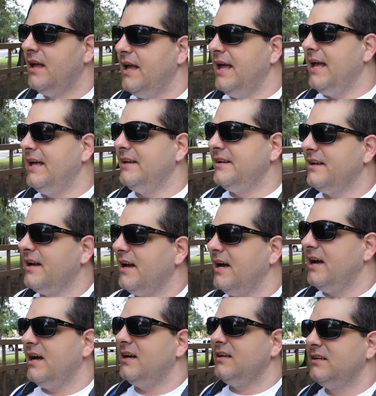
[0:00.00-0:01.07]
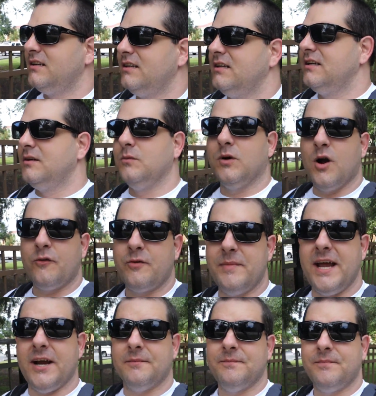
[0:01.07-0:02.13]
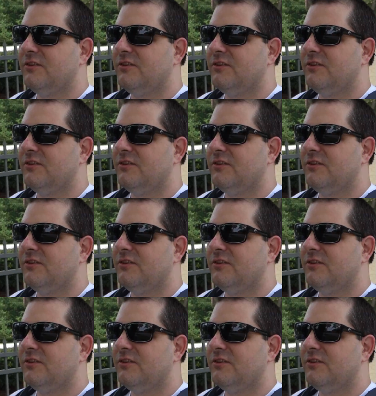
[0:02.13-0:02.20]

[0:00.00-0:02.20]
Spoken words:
and we'll go from there.